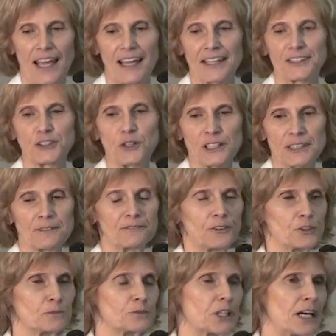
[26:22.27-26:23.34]
and Joachim
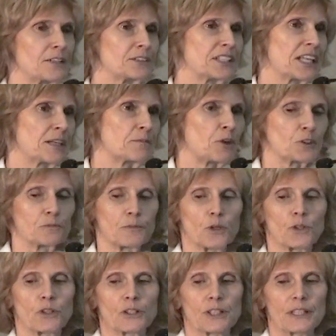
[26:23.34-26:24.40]
von Braun came on
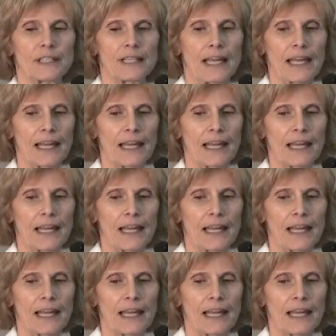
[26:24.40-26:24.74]
board,